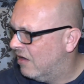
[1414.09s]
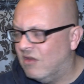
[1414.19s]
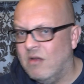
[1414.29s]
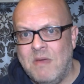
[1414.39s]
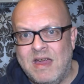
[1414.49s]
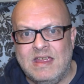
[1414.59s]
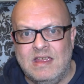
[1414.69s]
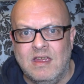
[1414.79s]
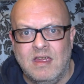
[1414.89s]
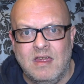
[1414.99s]
Now,
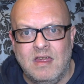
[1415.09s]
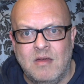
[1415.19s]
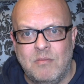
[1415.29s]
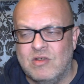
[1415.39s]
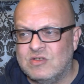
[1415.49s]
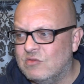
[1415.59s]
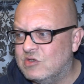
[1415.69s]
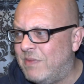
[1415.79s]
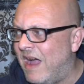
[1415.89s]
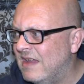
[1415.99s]
mate, personal
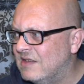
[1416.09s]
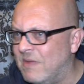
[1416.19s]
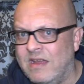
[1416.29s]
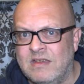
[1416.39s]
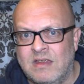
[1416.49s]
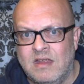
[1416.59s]
space, man.